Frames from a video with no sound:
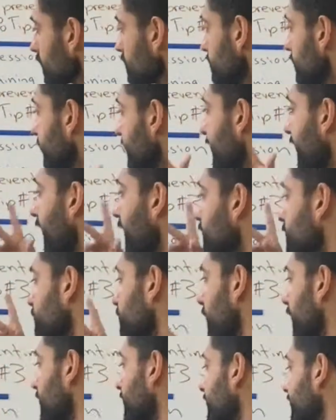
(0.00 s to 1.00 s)
Second
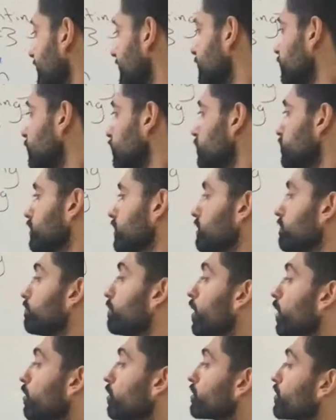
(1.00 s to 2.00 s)
aspect is using
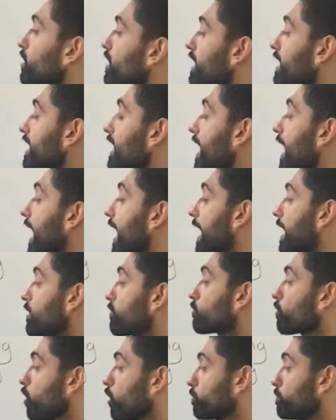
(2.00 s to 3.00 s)
both
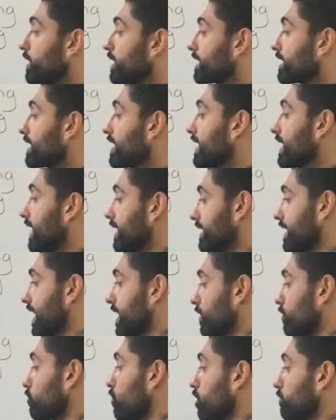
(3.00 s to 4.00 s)
aerobic and
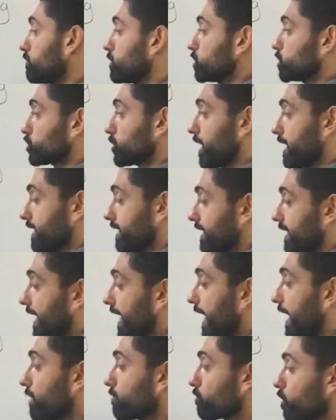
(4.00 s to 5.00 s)
anaerobic training.
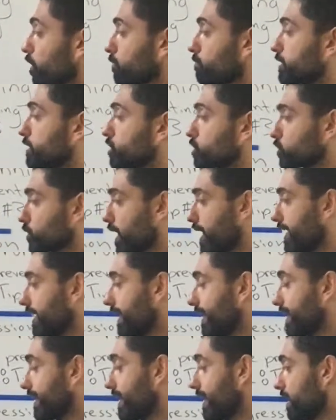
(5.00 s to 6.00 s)
Aerobic
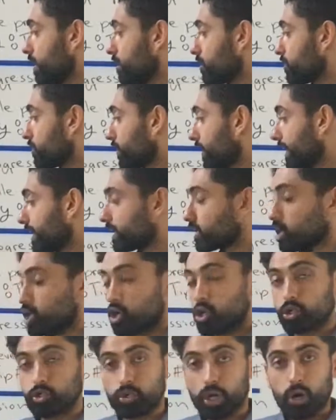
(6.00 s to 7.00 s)
training, think
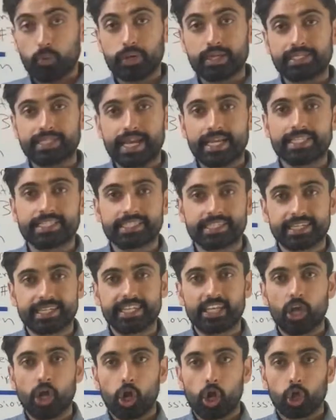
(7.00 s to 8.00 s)
low
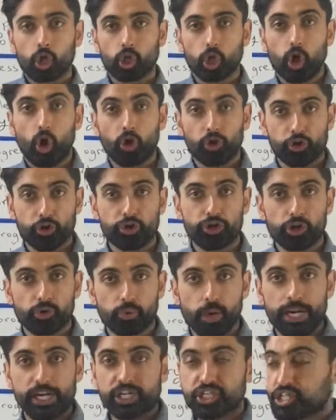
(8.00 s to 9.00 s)
intensity, longer
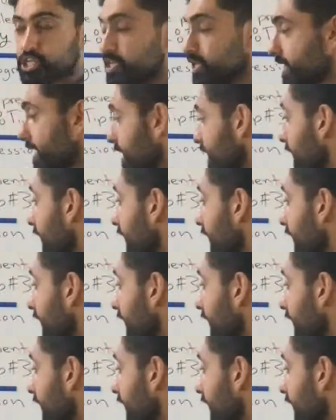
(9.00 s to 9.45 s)
duration.